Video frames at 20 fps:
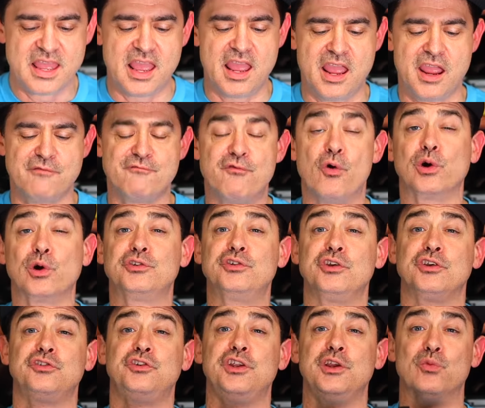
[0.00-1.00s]
a
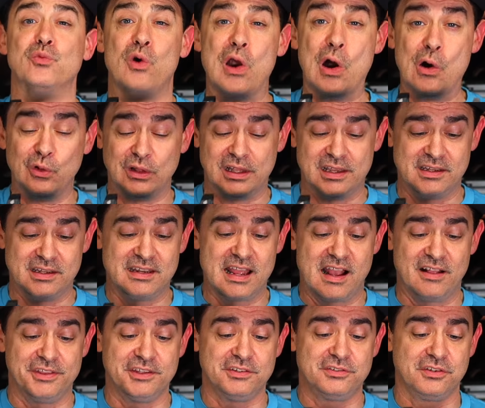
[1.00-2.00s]
460 Roland.
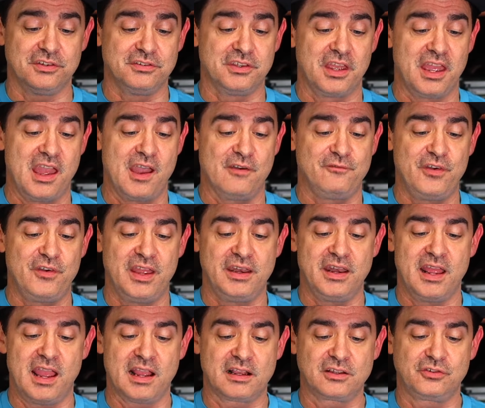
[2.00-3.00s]
Now this is a
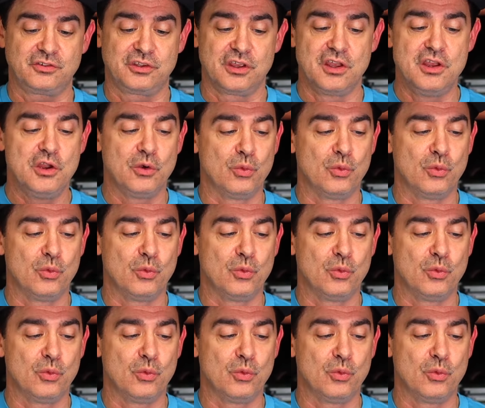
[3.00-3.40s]
FNX